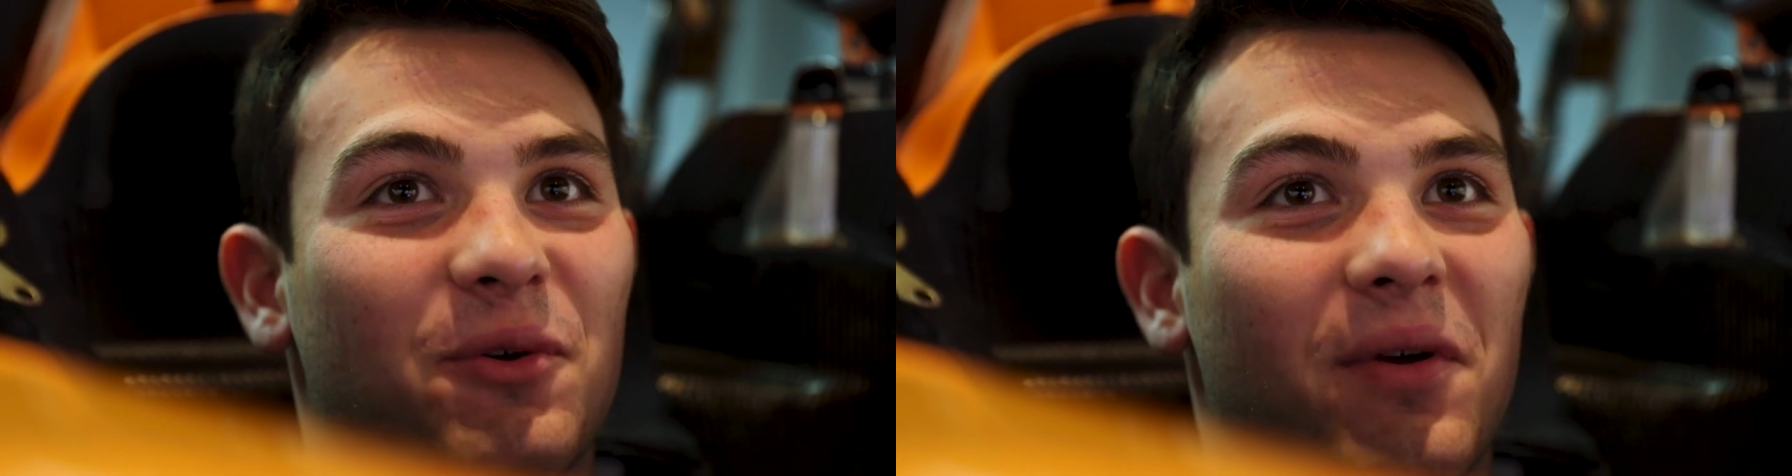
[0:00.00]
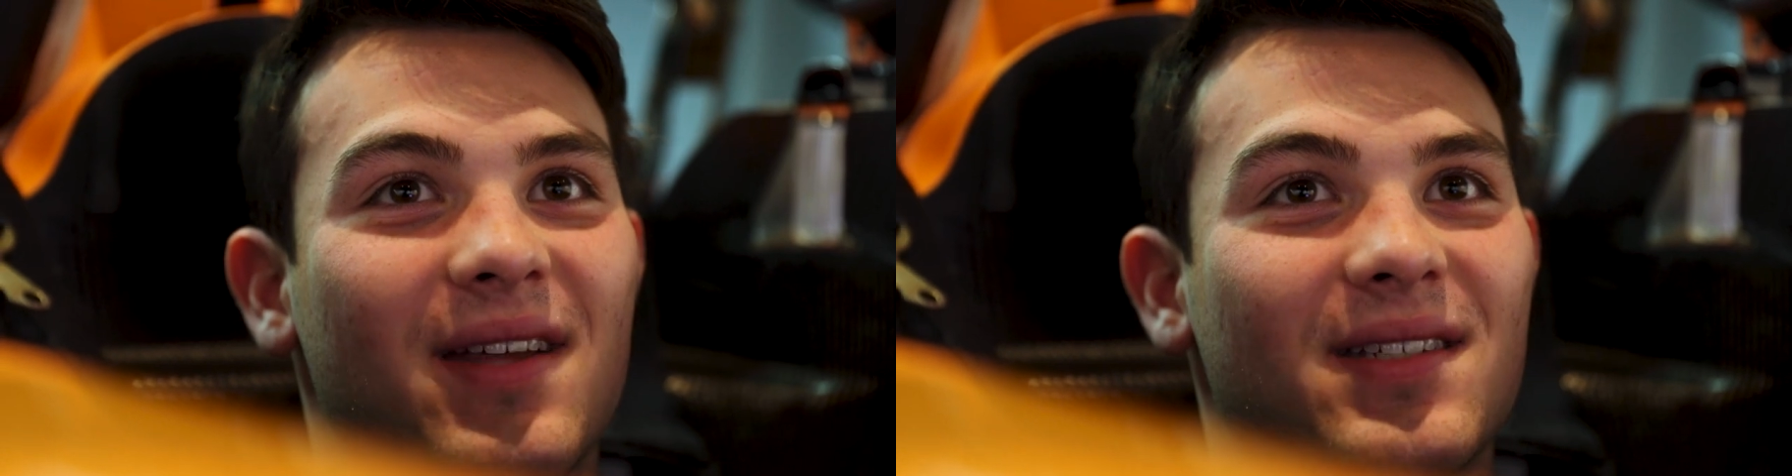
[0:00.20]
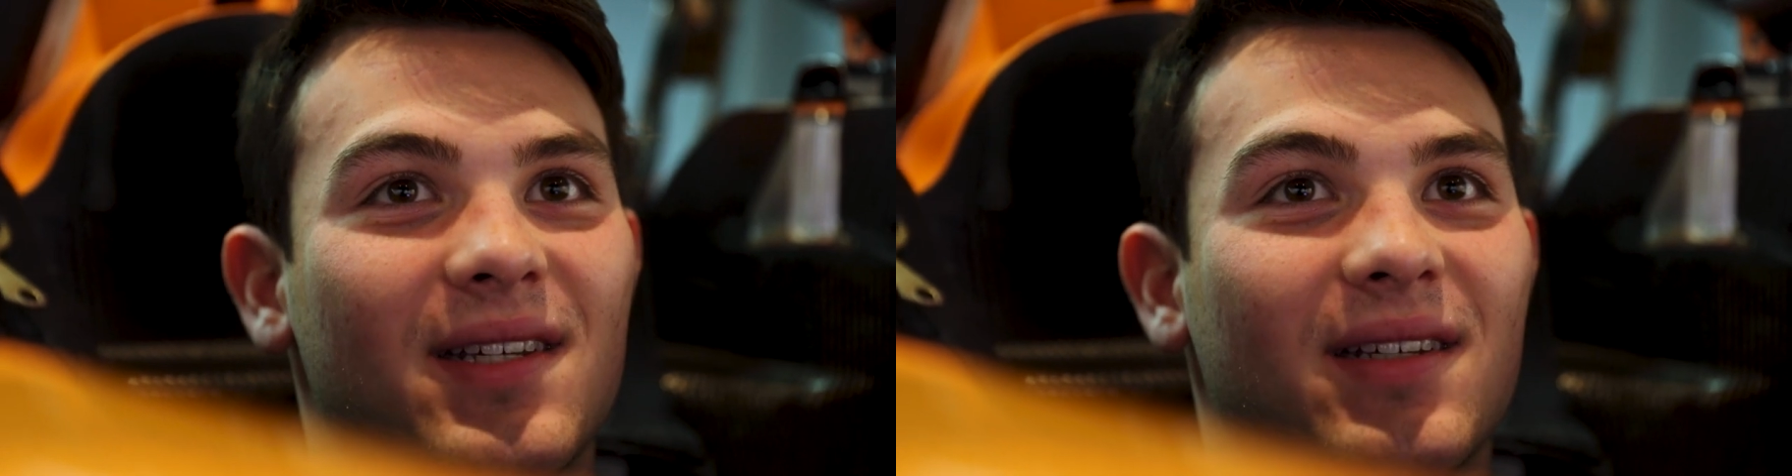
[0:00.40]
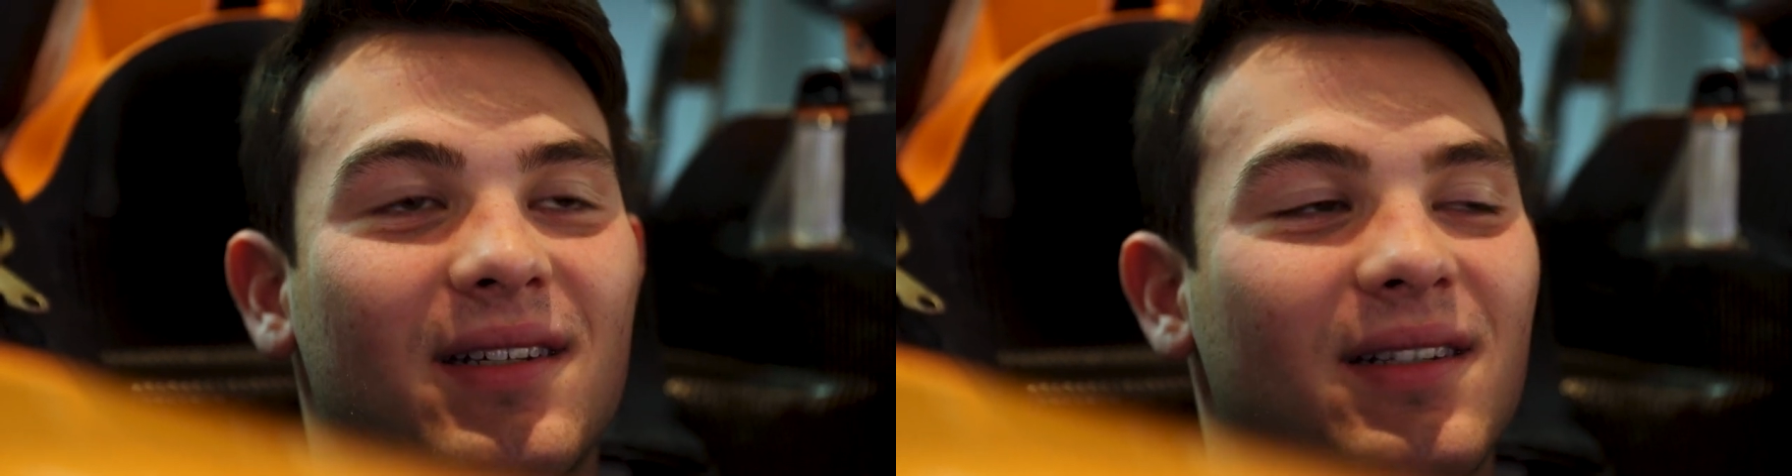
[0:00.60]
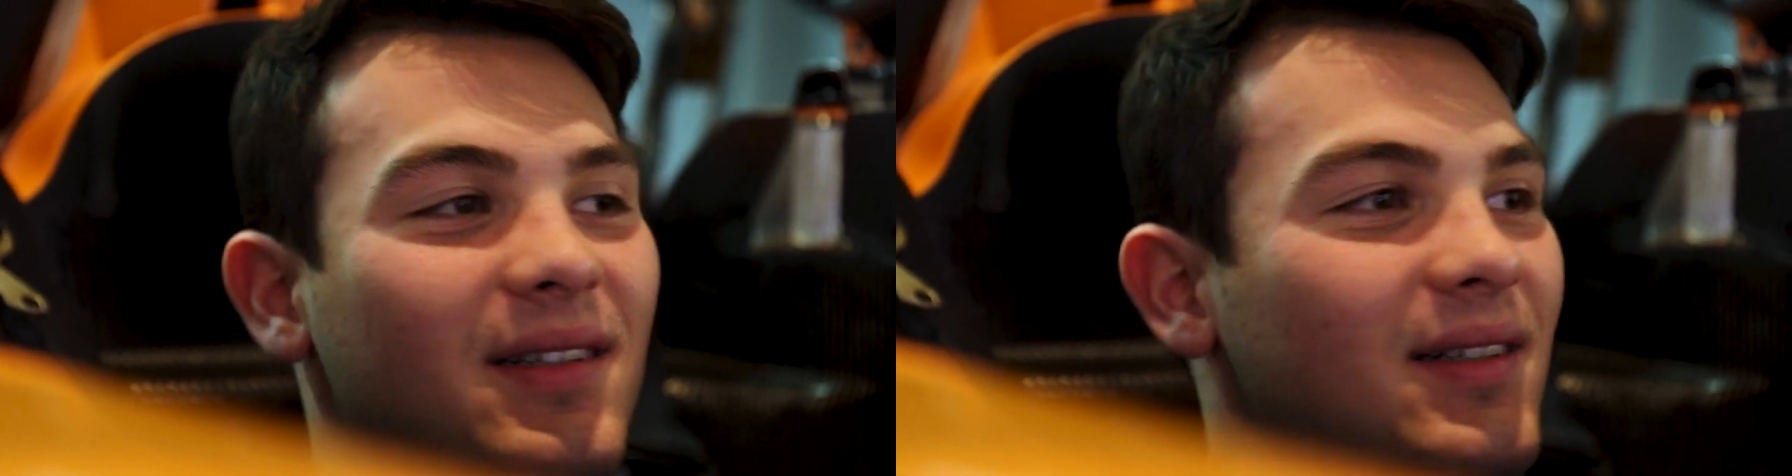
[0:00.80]
crazy.
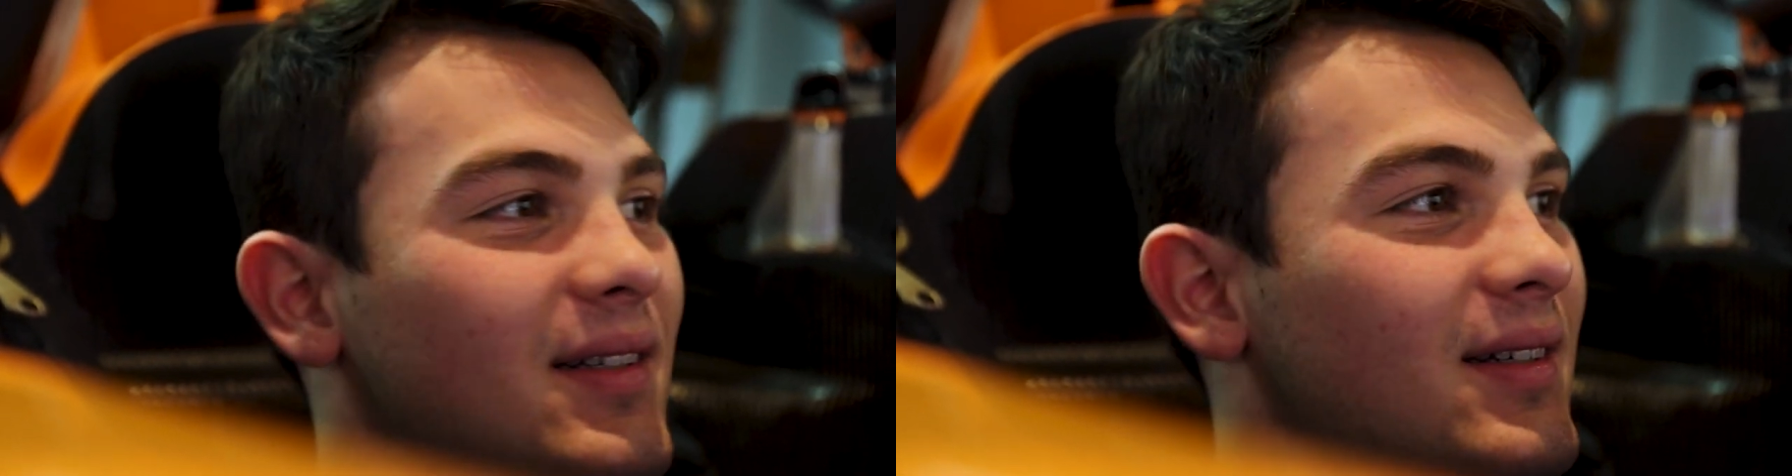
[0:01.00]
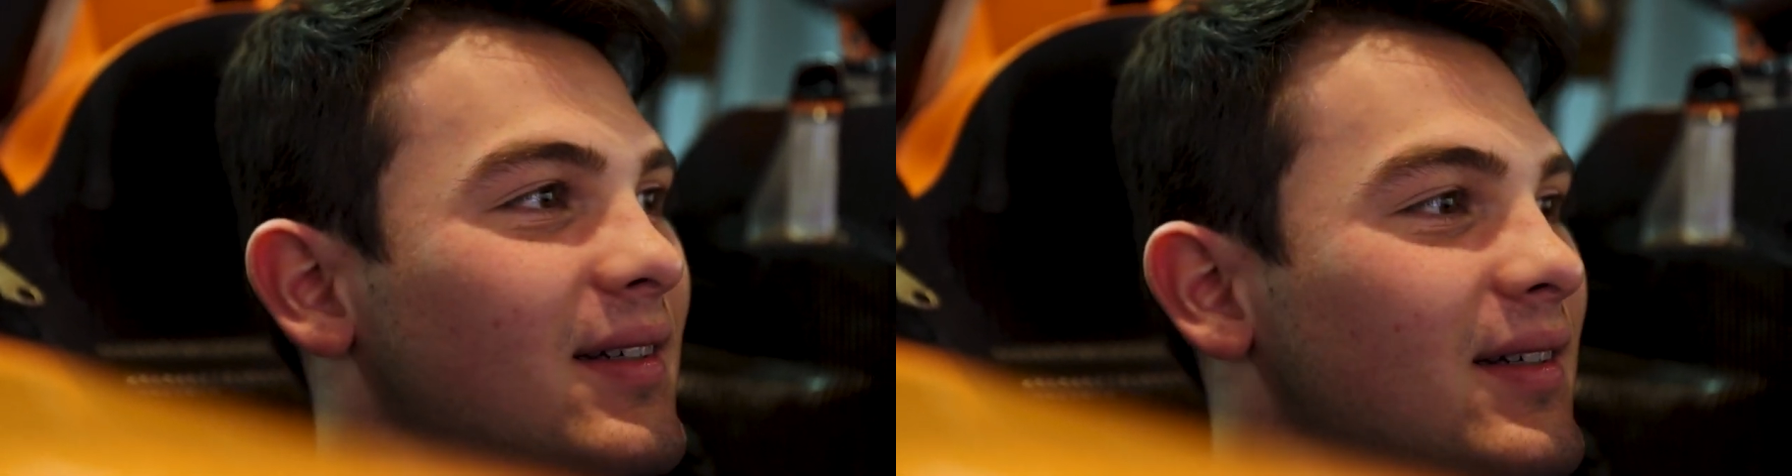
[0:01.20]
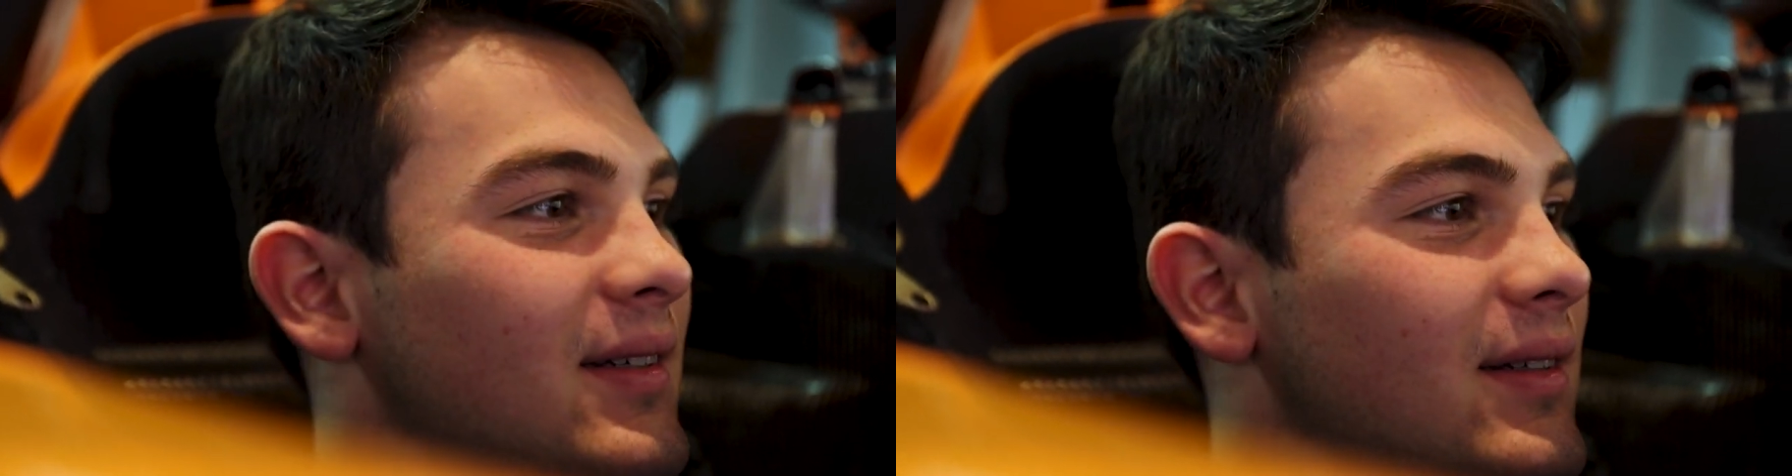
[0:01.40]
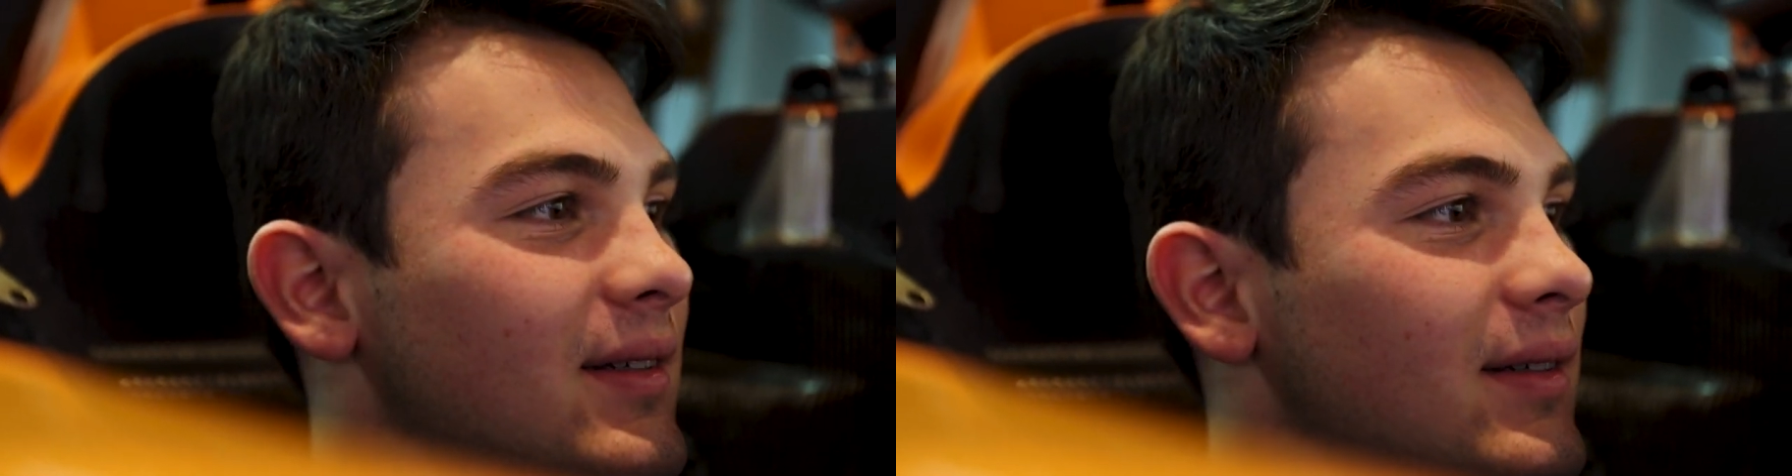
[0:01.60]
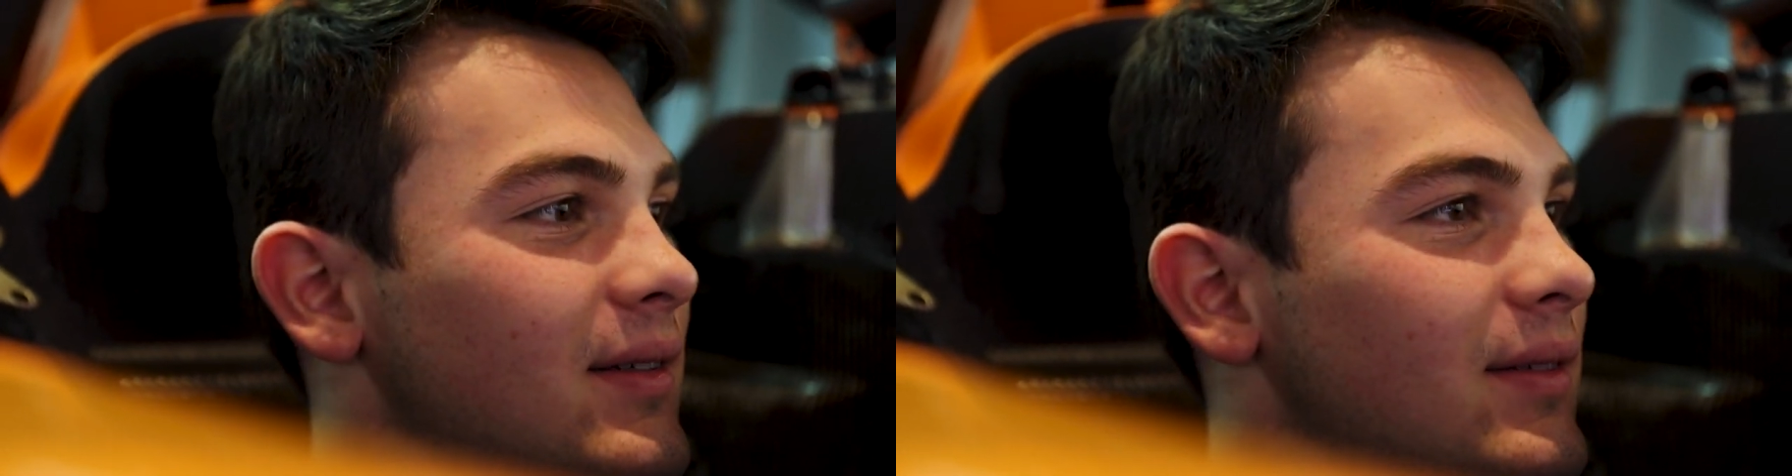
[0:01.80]
I feel
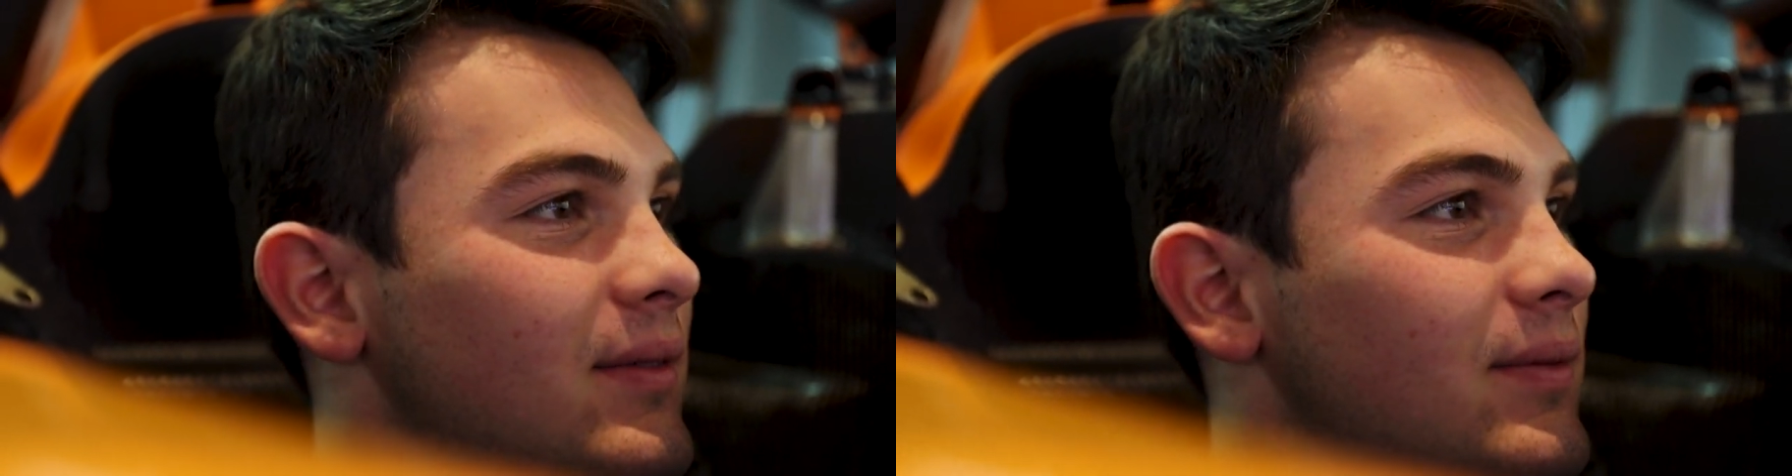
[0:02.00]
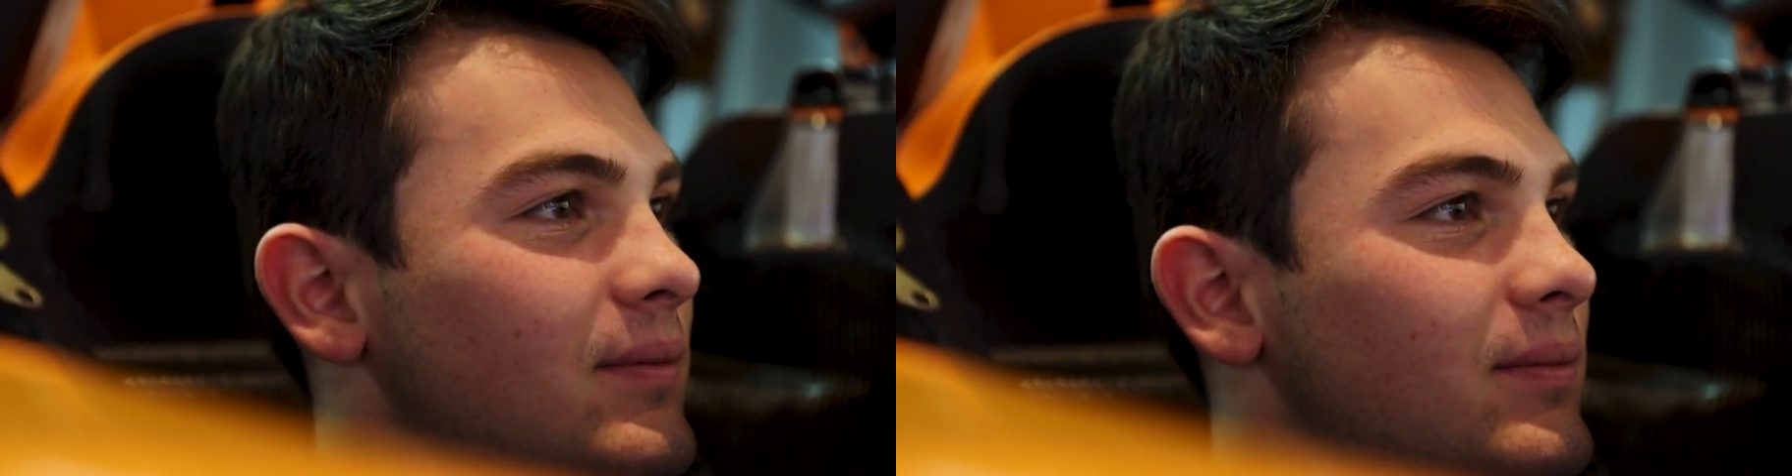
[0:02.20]
like I